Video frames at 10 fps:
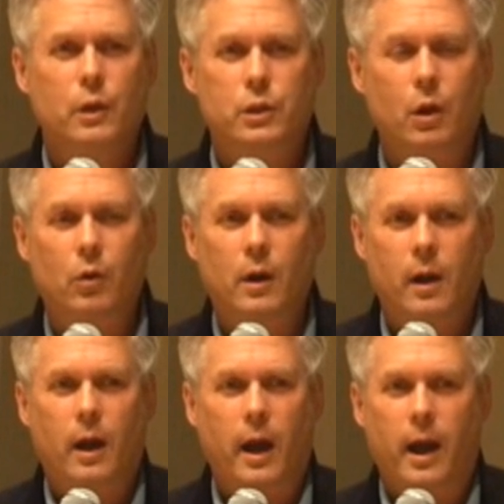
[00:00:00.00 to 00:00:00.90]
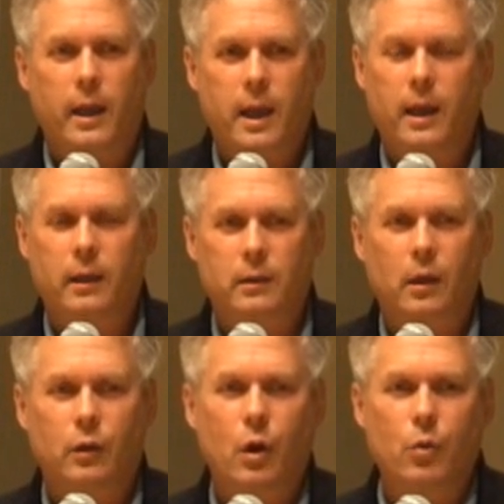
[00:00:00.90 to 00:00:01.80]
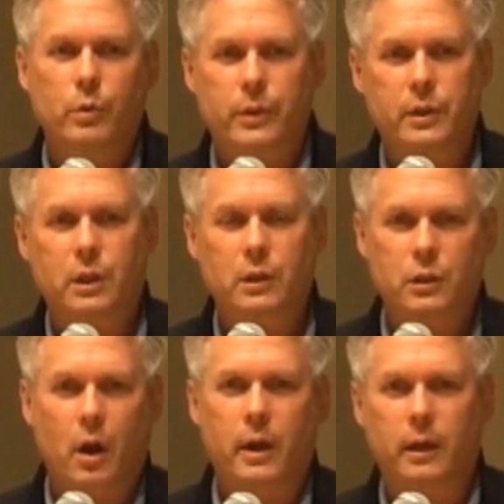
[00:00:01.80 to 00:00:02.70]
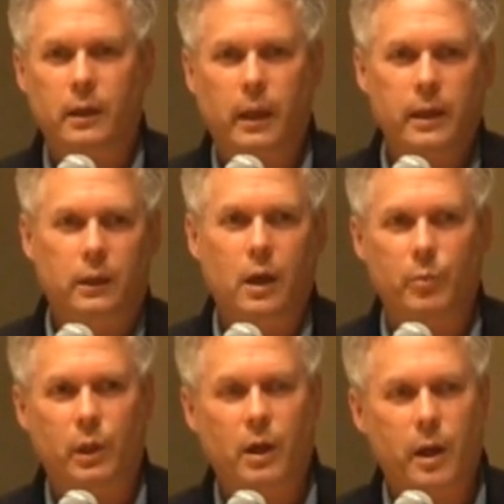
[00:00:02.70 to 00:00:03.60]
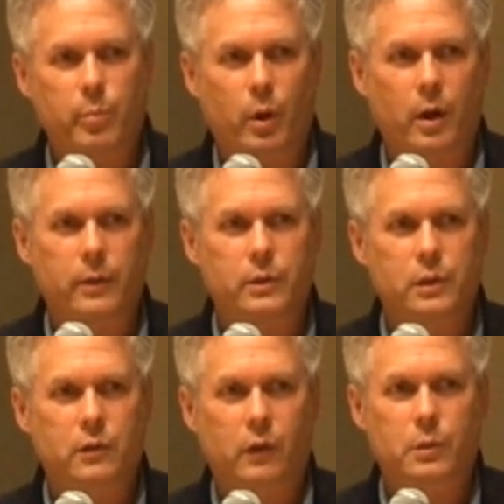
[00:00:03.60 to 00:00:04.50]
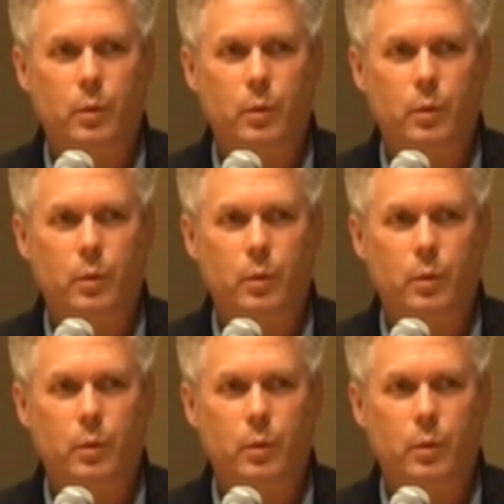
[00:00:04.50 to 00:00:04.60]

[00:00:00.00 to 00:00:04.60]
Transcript: so I can't go with this exotic, late-coming hypothesis.